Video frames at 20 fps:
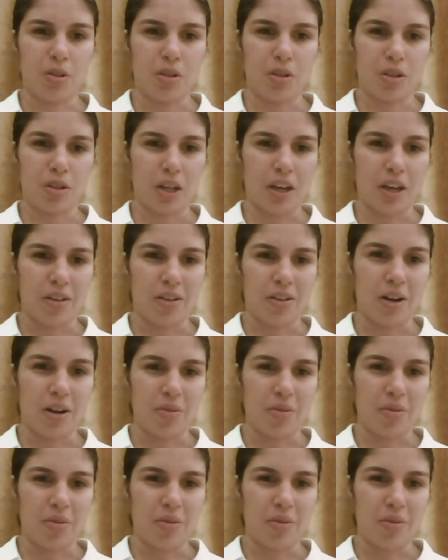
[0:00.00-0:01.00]
yeah, kind
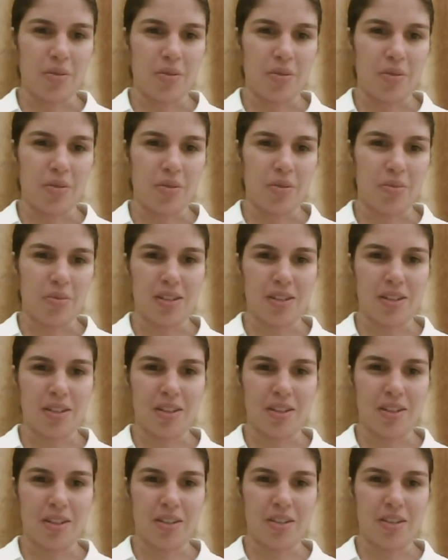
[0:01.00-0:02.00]
of
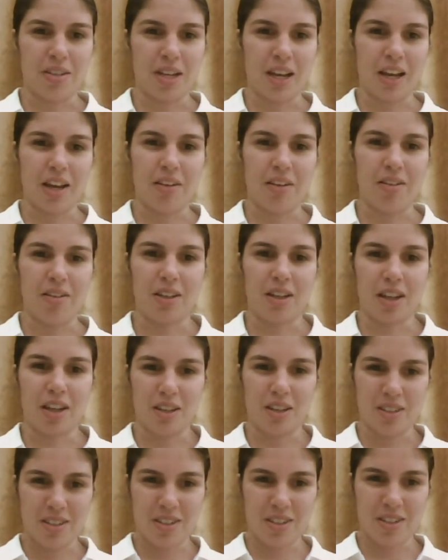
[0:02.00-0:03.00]
passing it down,
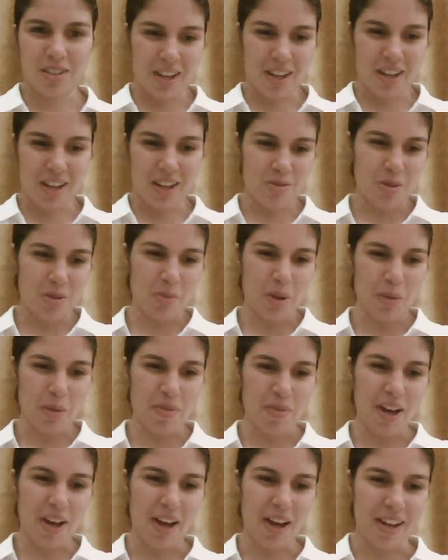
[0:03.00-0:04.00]
I guess. Yeah, doing
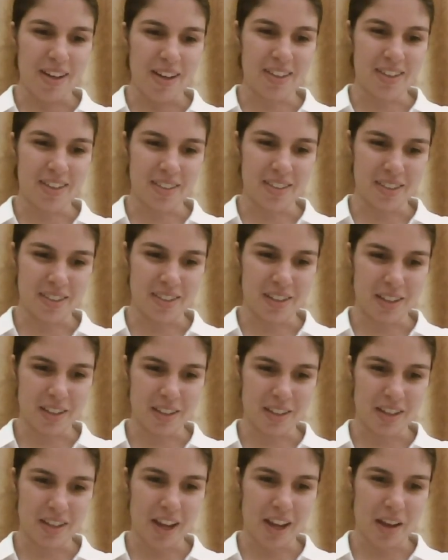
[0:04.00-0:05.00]
my part, and
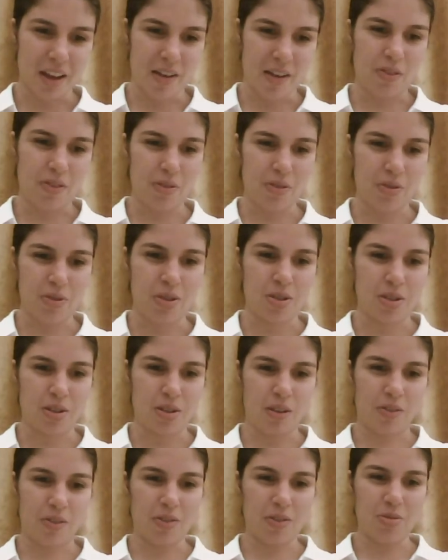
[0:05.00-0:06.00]
yeah, it feels
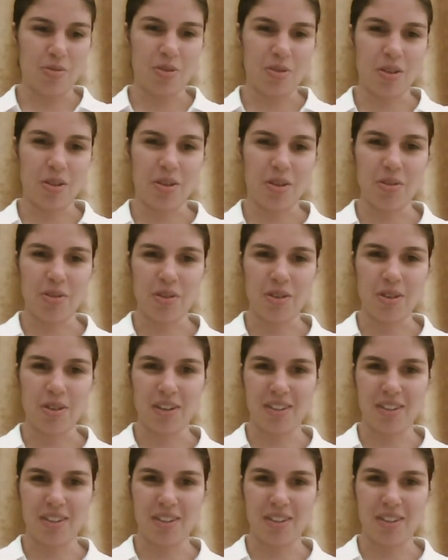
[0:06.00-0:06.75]
really good.